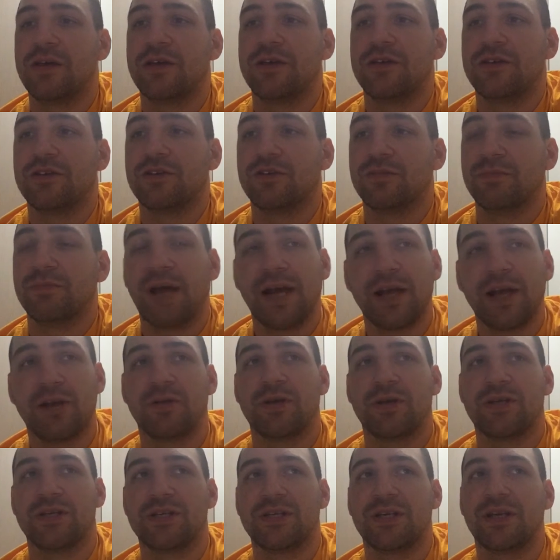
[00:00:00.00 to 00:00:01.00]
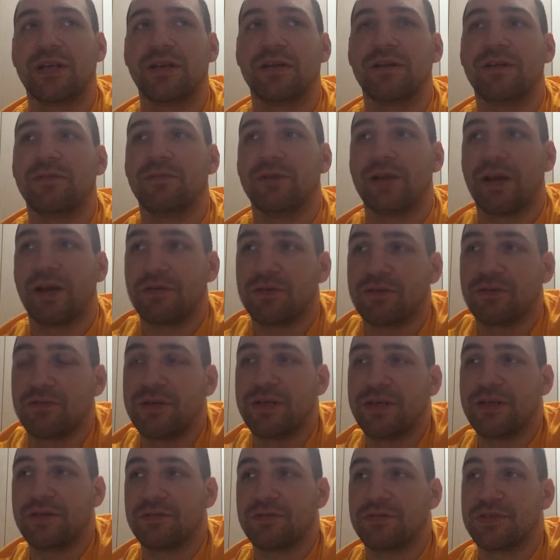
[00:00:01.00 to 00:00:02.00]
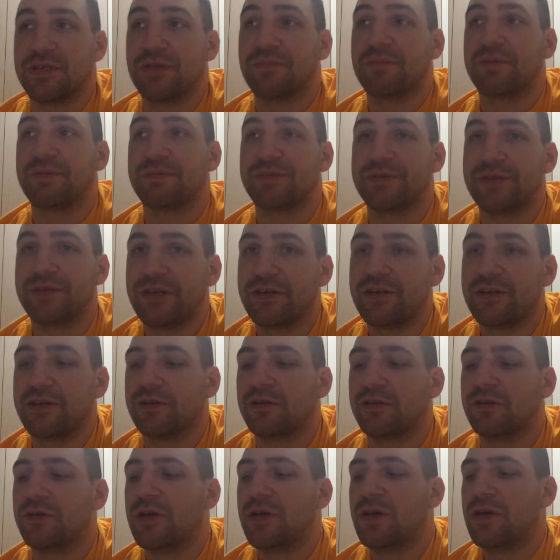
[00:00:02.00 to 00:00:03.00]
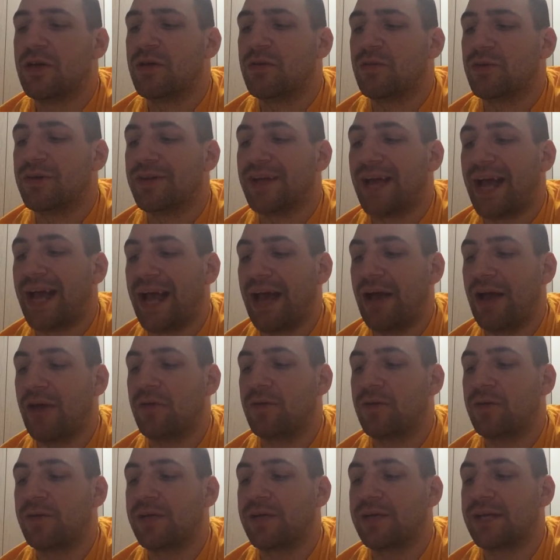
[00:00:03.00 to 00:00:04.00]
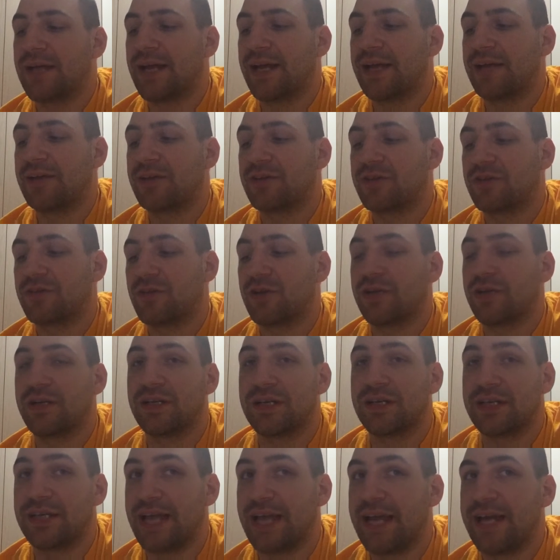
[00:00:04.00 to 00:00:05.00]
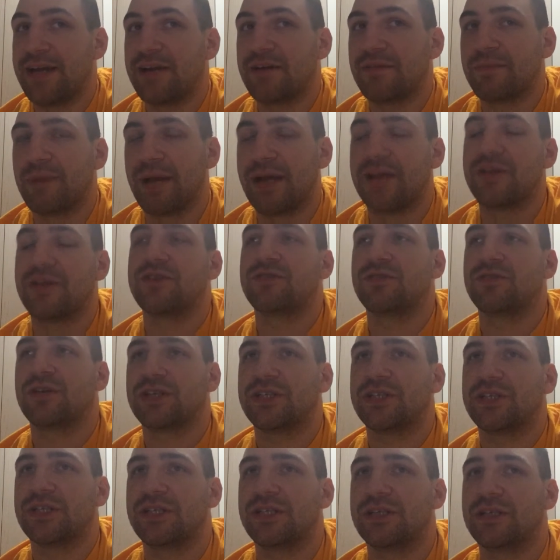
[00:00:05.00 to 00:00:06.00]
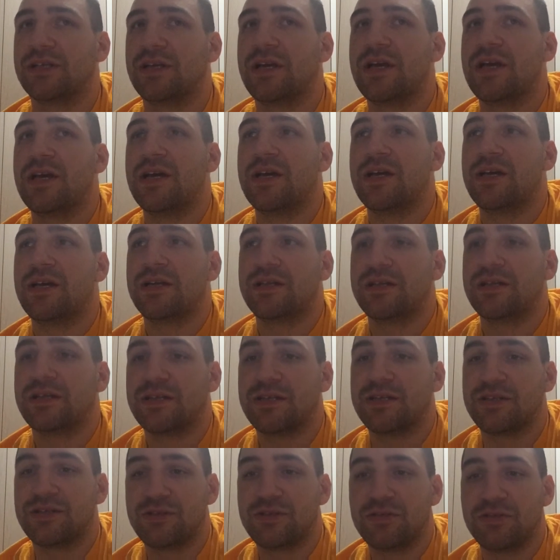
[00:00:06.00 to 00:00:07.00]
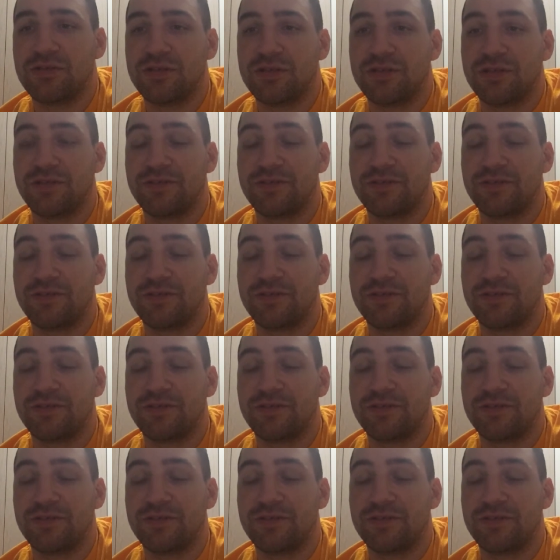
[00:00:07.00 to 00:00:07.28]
So my question when I was reading through some of the material was, how can I instruct and cater my instruction to the students